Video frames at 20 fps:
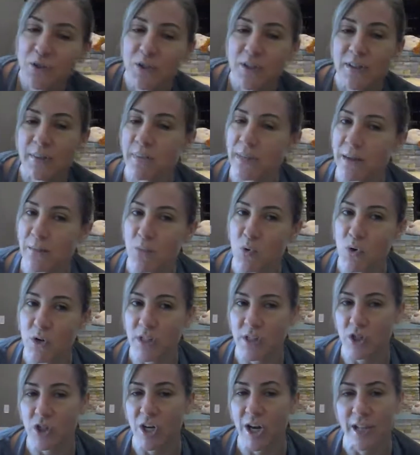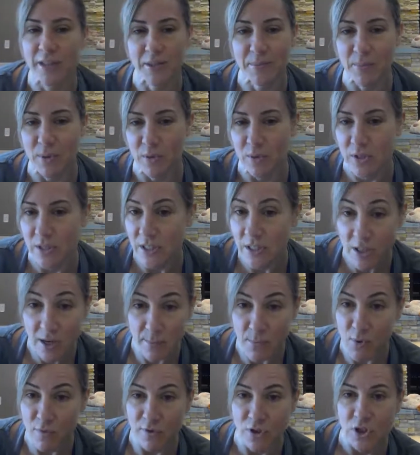something more than child's pose.
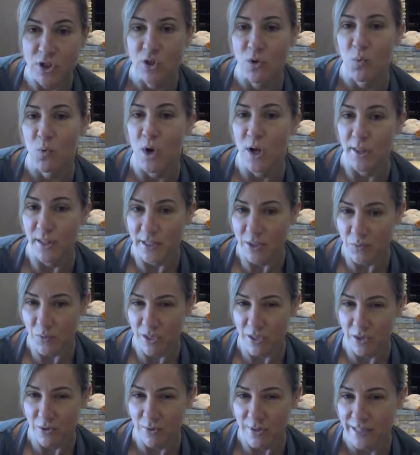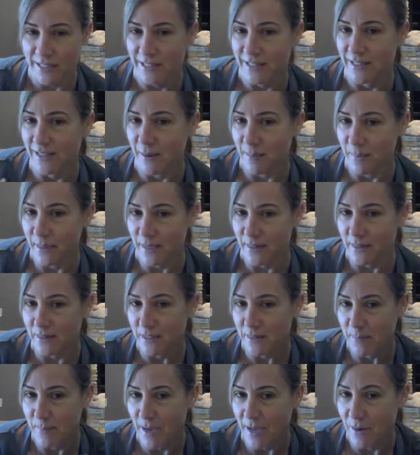Come over to your wall. That's one of the reasons I picked this
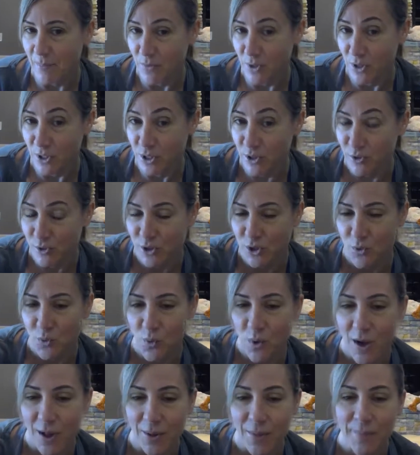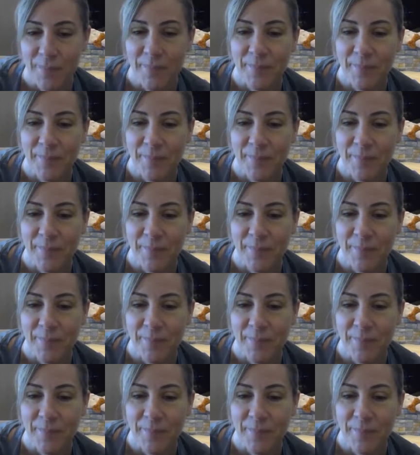spot. I'm really close to a wall.